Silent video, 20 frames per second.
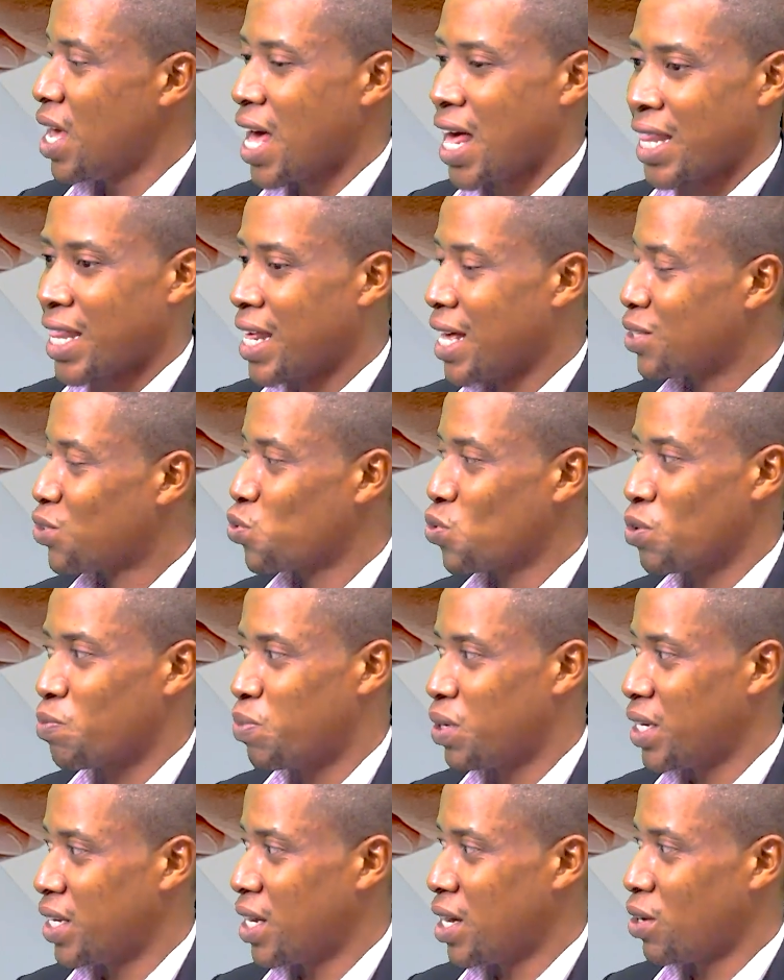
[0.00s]
And that's what
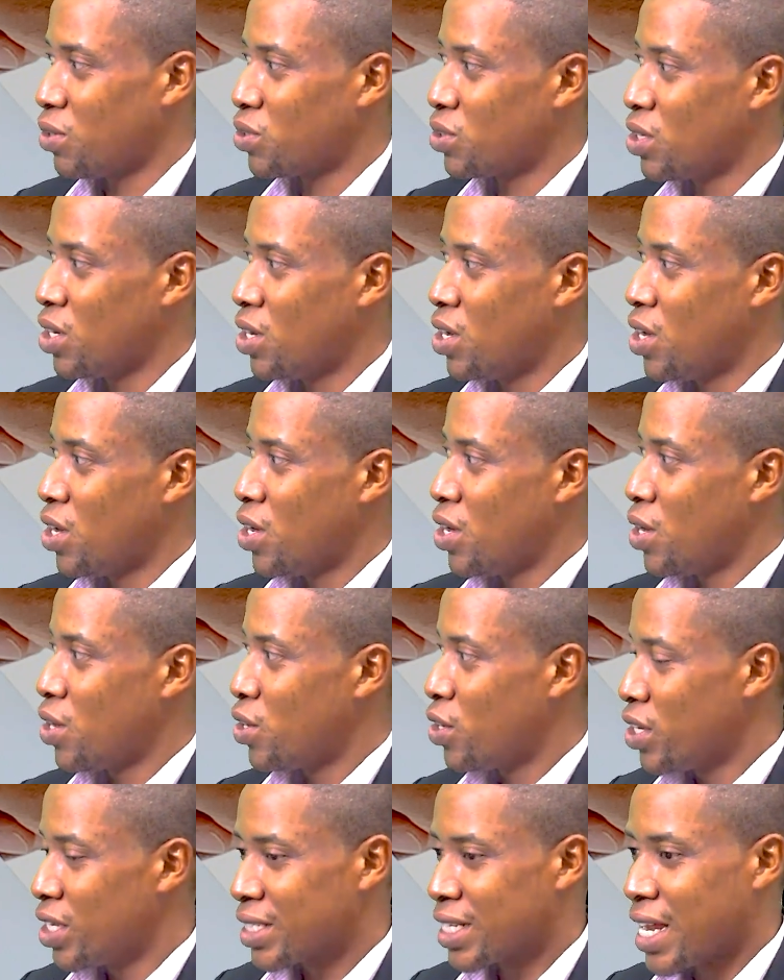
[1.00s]
played out.
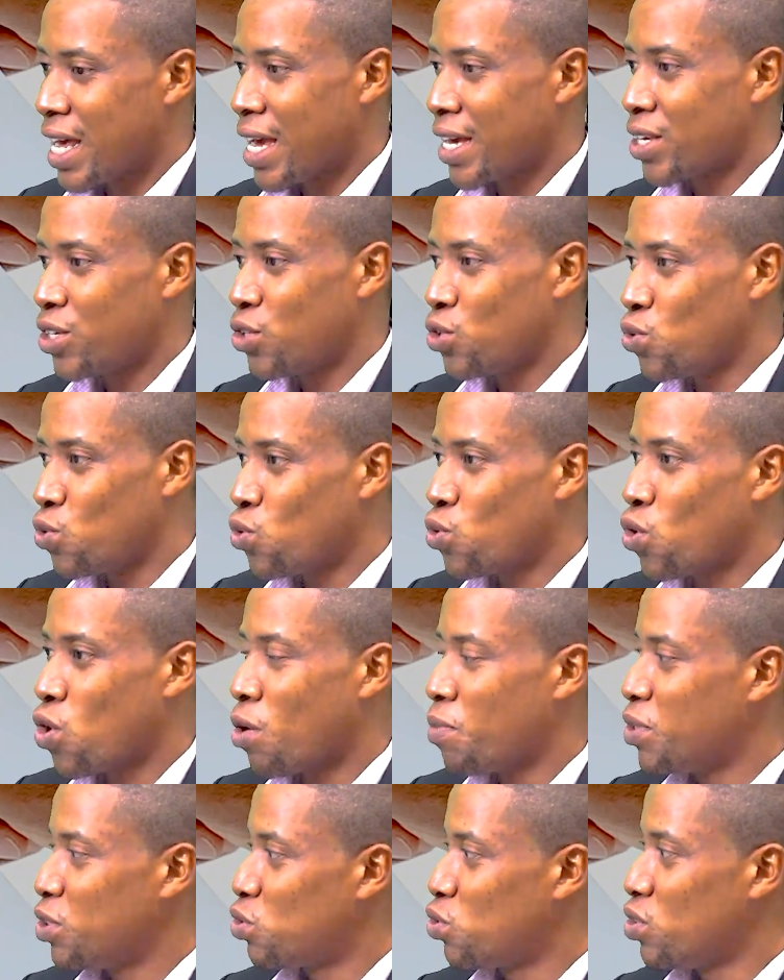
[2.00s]
It's like you
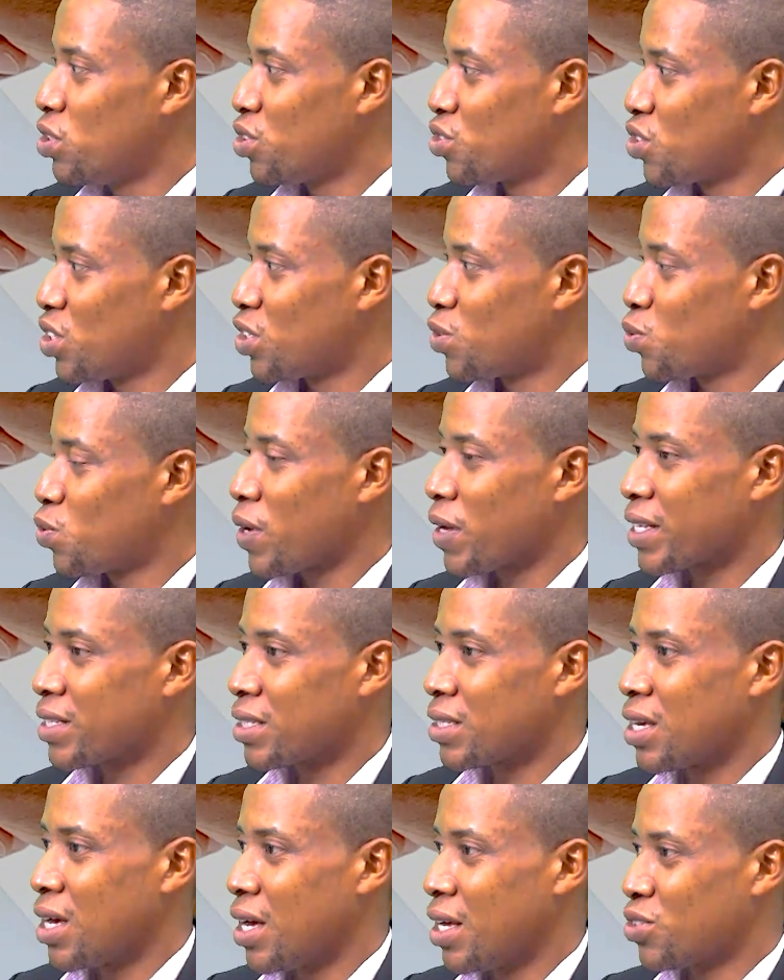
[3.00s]
coming to
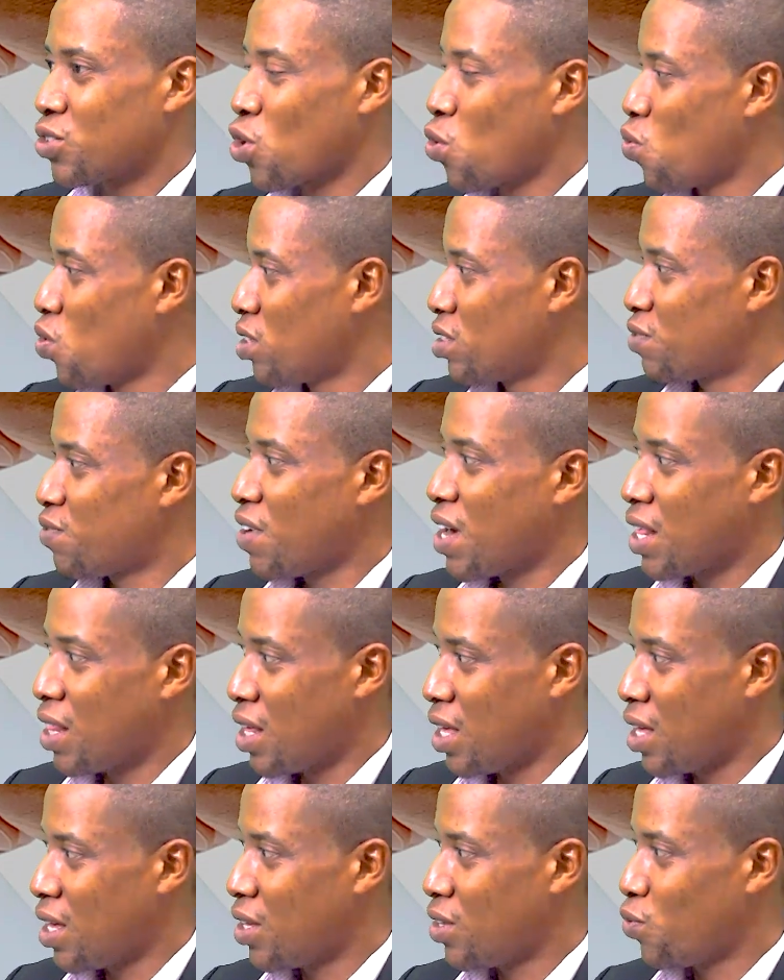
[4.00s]
disrespect someone's
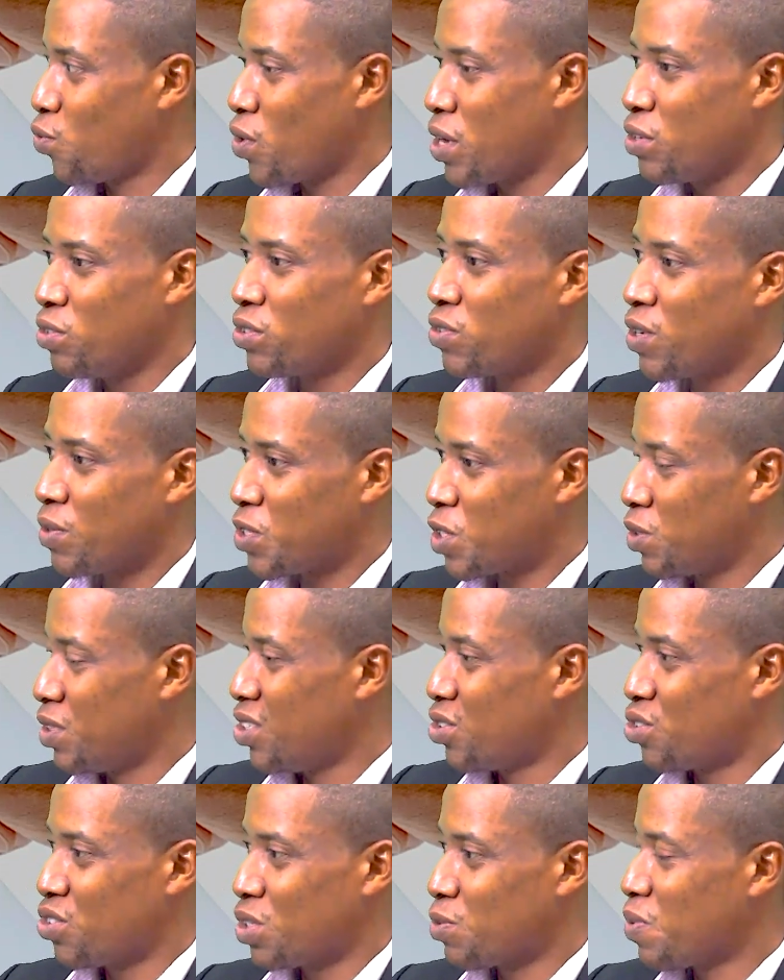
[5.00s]
father. When you
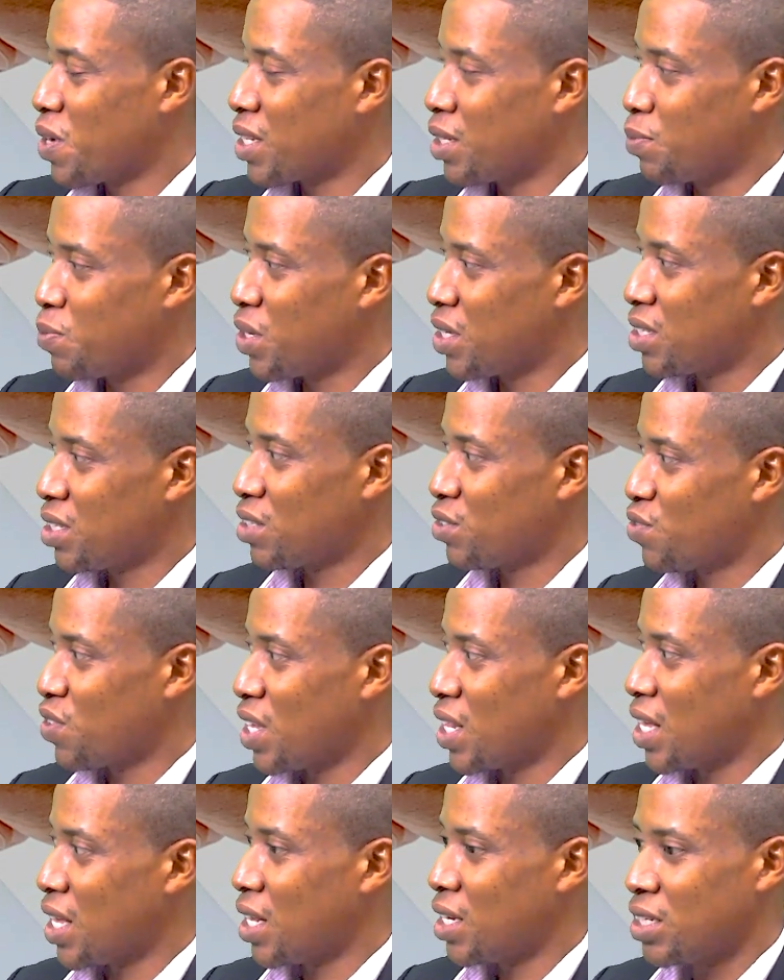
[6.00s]
disrespect the person's
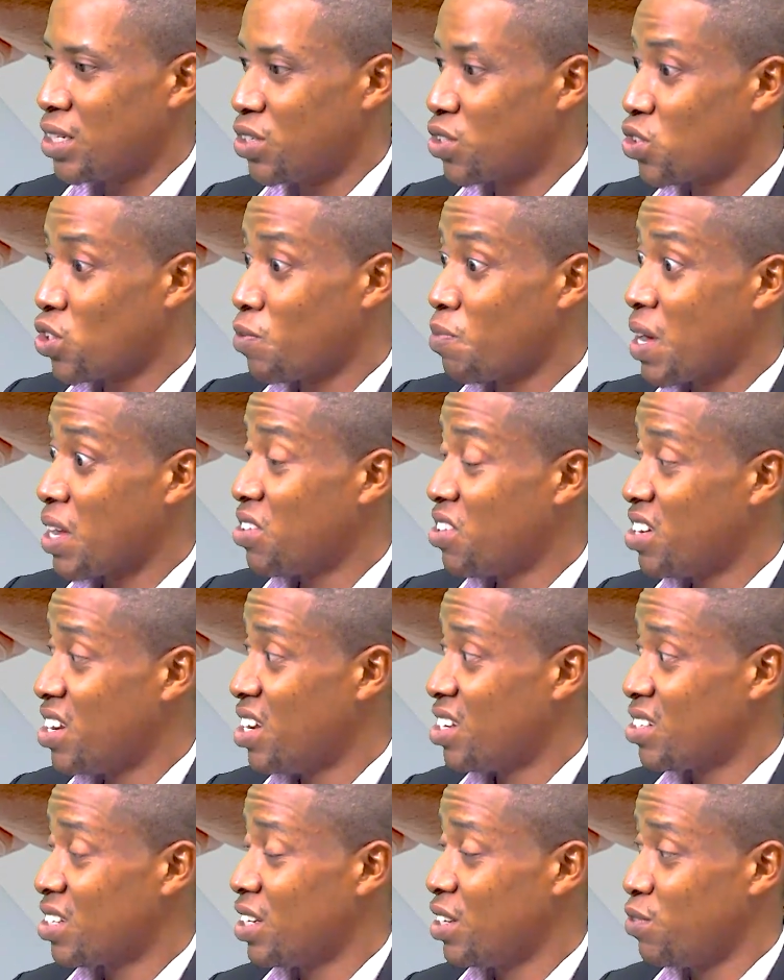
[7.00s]
father, the father
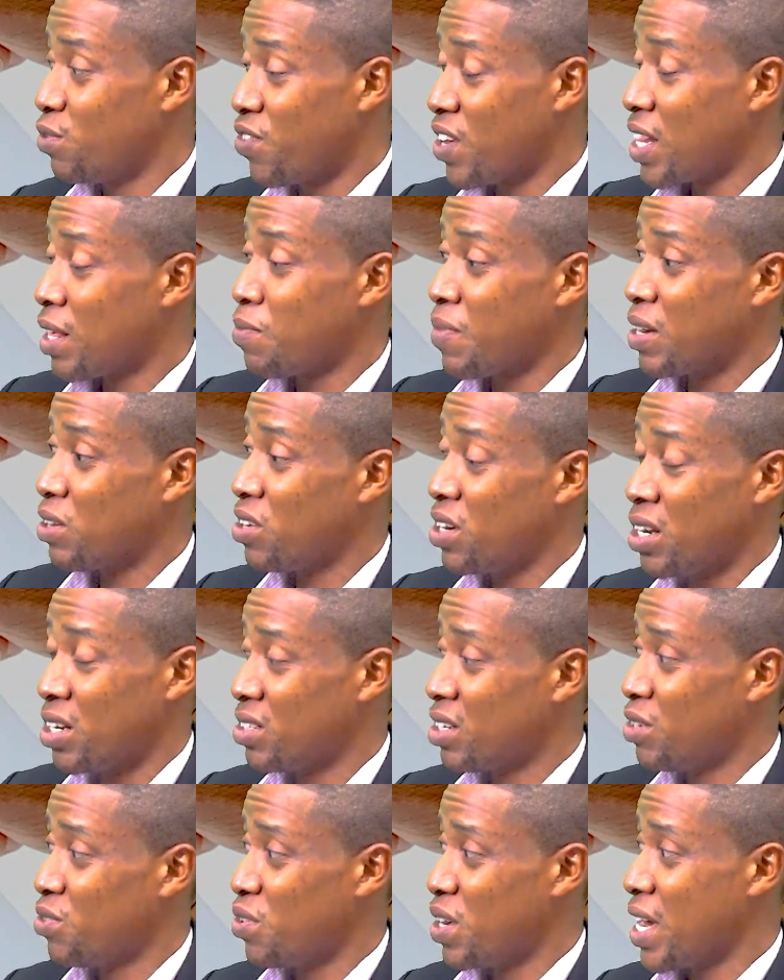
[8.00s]
might not
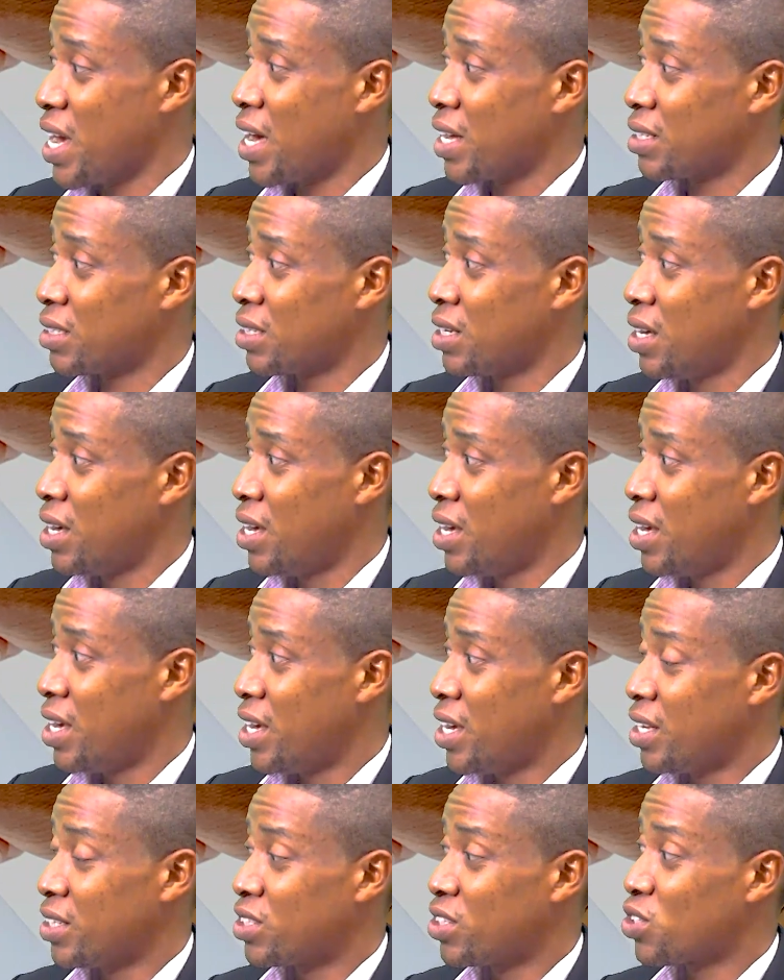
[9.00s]
necessarily react.
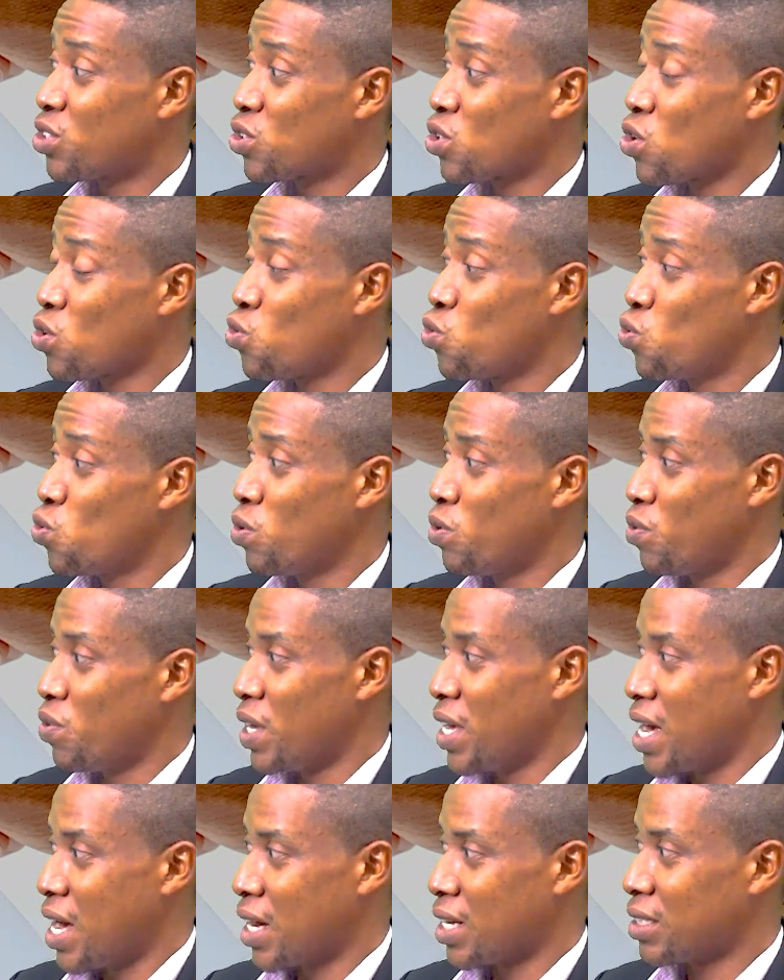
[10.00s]
It's the son who will
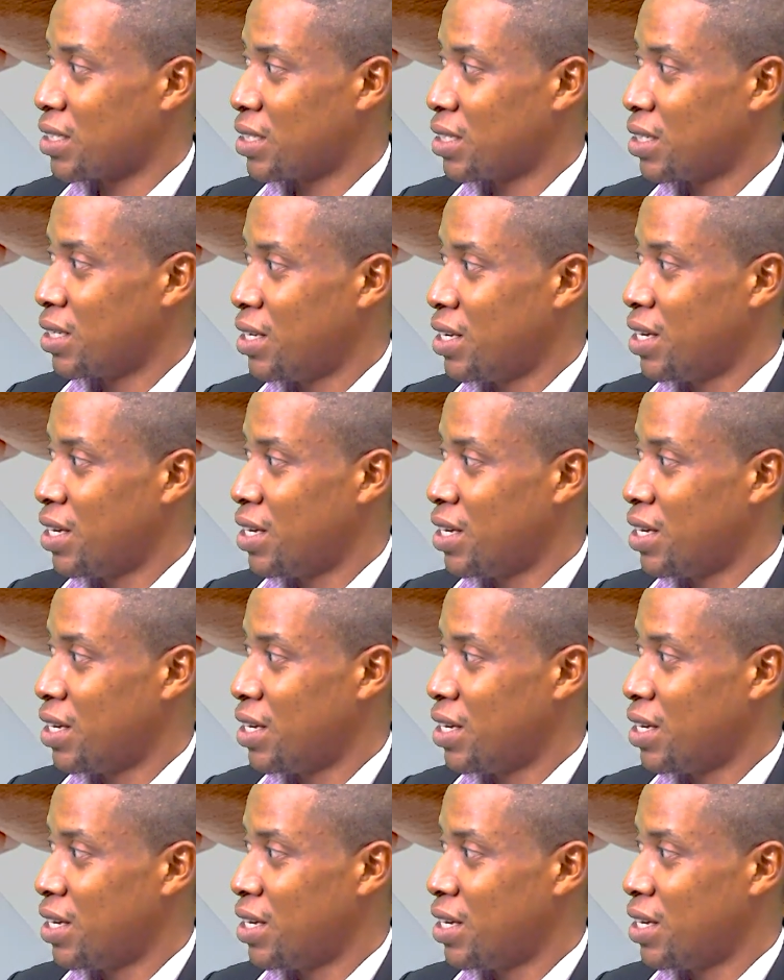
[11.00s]
react.